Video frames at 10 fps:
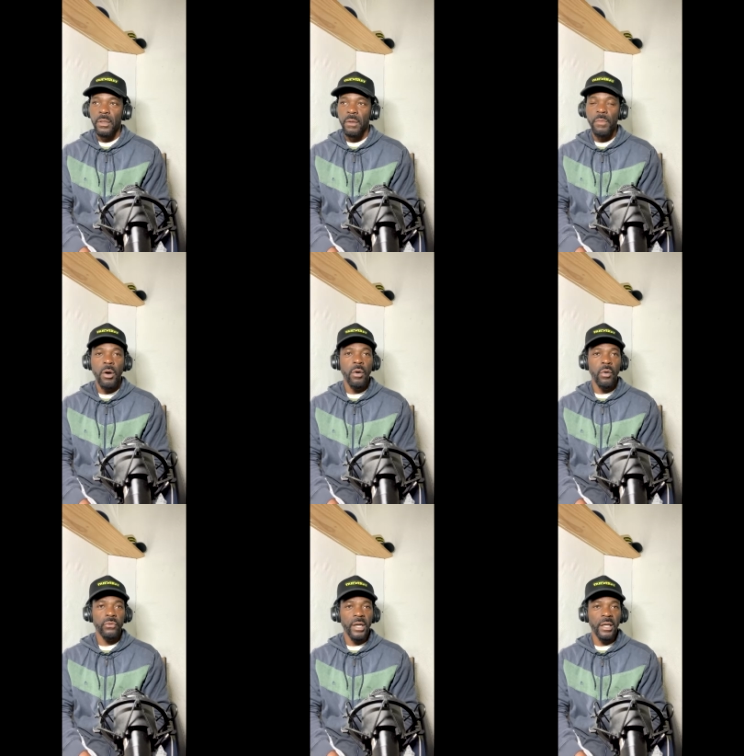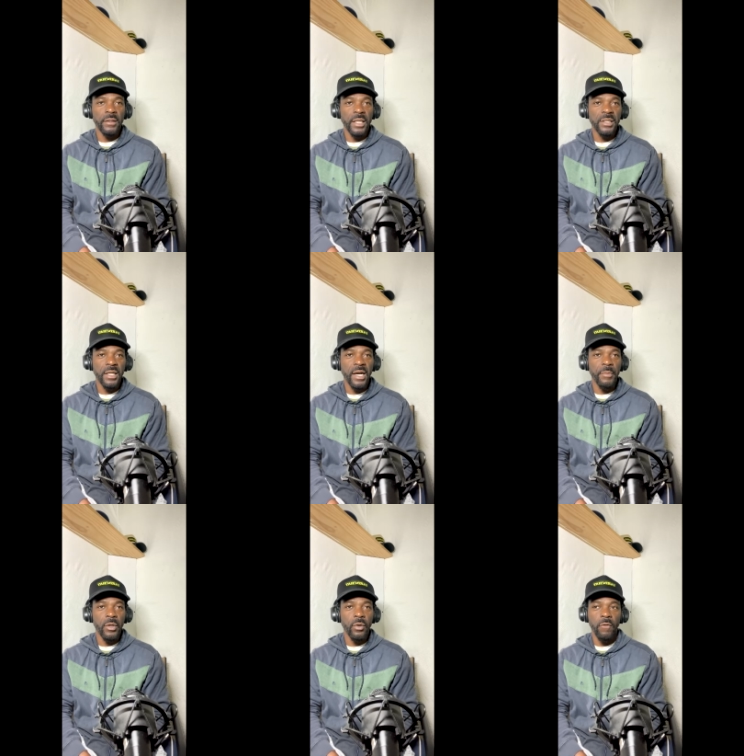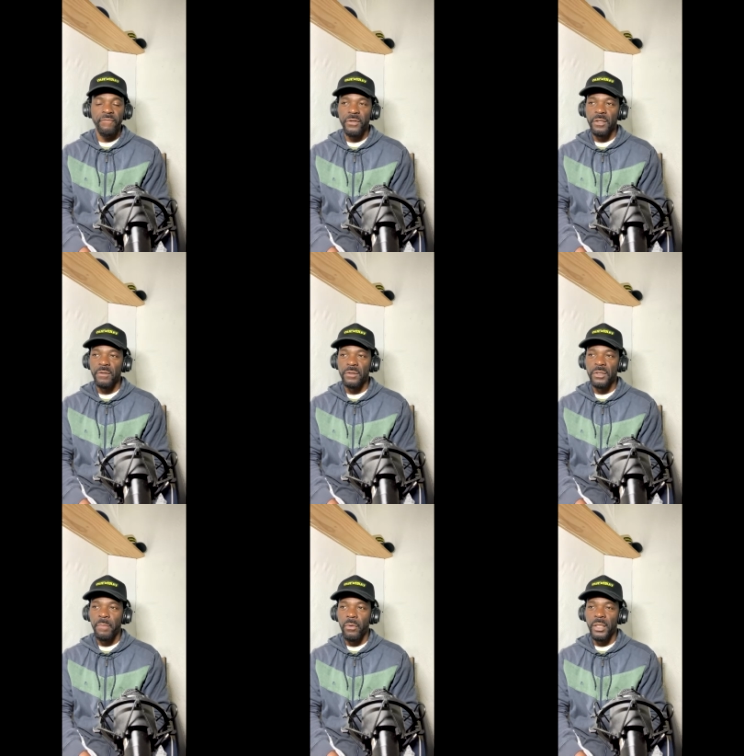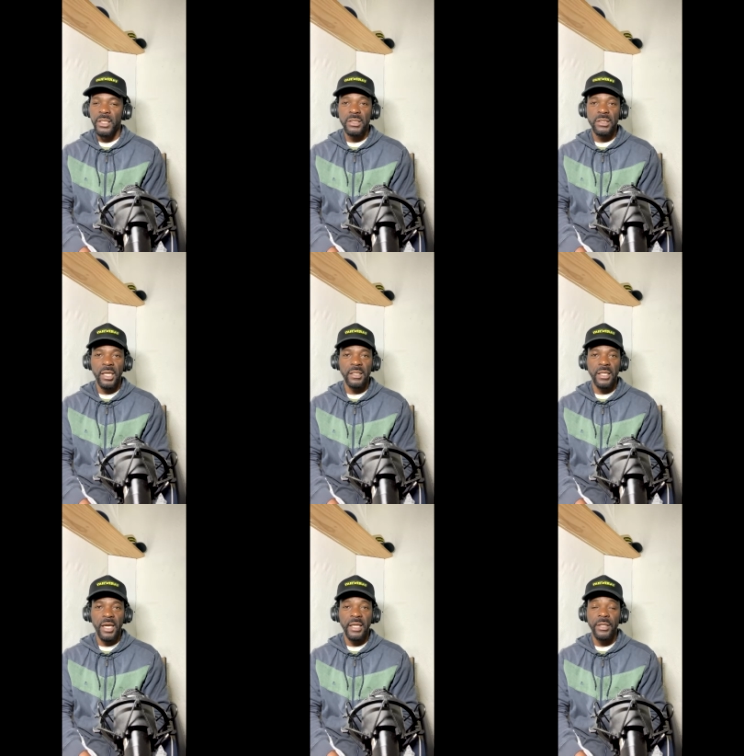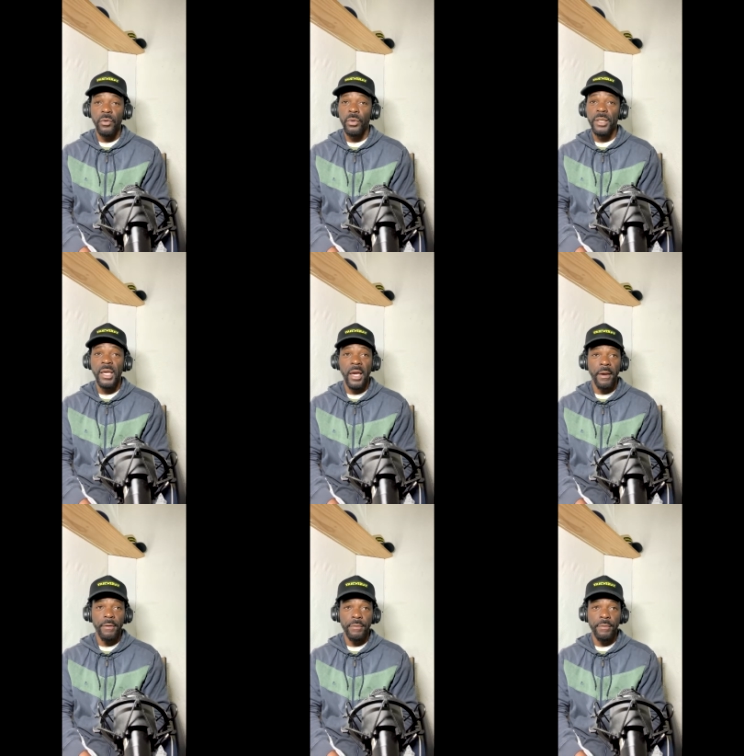Mahone, right? That's the guy Mahone for the deport. He's saying that he don't care.